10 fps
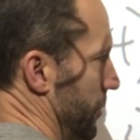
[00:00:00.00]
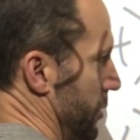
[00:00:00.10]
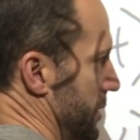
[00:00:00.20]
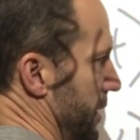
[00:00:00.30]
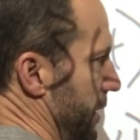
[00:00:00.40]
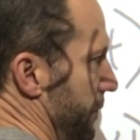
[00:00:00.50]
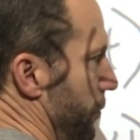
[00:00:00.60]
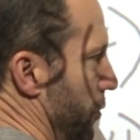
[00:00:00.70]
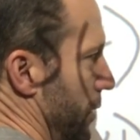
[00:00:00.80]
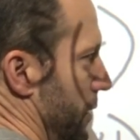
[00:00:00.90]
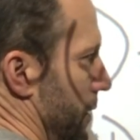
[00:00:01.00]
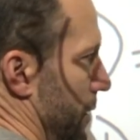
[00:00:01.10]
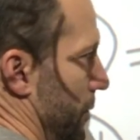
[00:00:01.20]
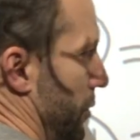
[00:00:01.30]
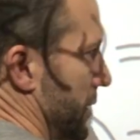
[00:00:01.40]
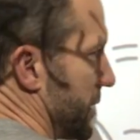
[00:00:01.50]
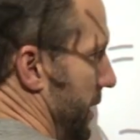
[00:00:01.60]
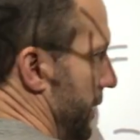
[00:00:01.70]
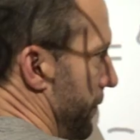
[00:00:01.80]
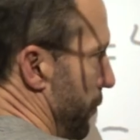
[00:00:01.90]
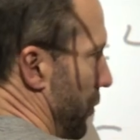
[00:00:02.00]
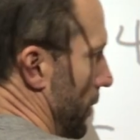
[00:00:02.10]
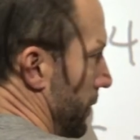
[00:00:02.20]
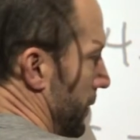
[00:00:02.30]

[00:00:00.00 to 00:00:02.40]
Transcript: plus negative 4 plus negative 4,